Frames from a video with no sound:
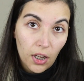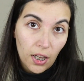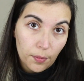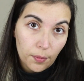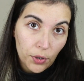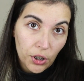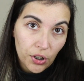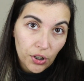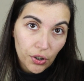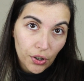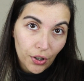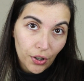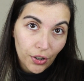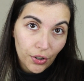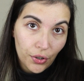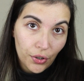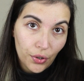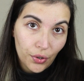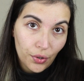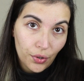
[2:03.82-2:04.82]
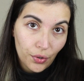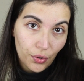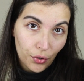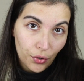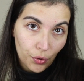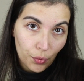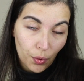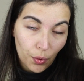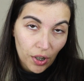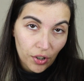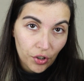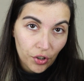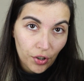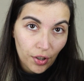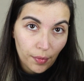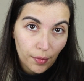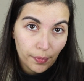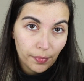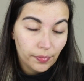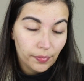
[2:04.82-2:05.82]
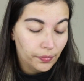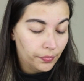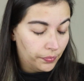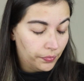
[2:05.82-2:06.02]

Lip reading: I'm just going to swatch them.